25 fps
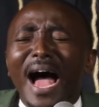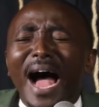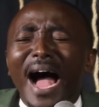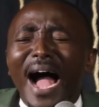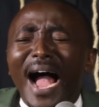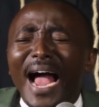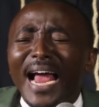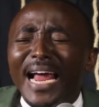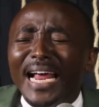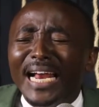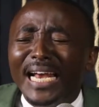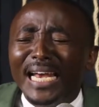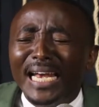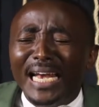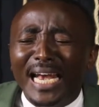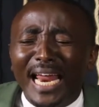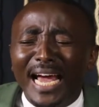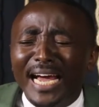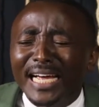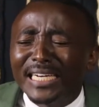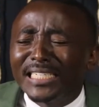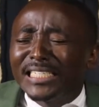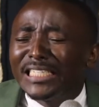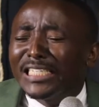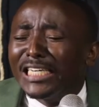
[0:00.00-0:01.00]
I
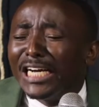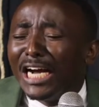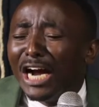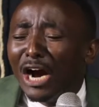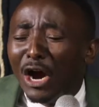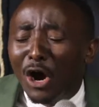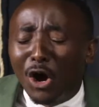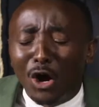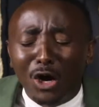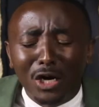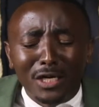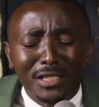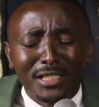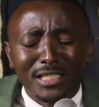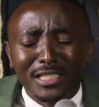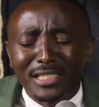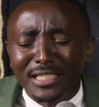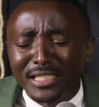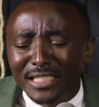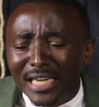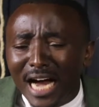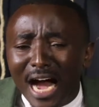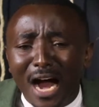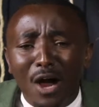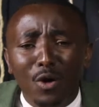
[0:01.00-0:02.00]
let God
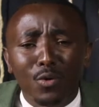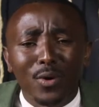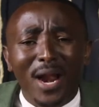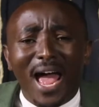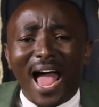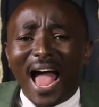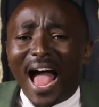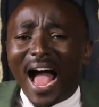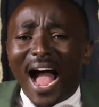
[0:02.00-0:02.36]
down.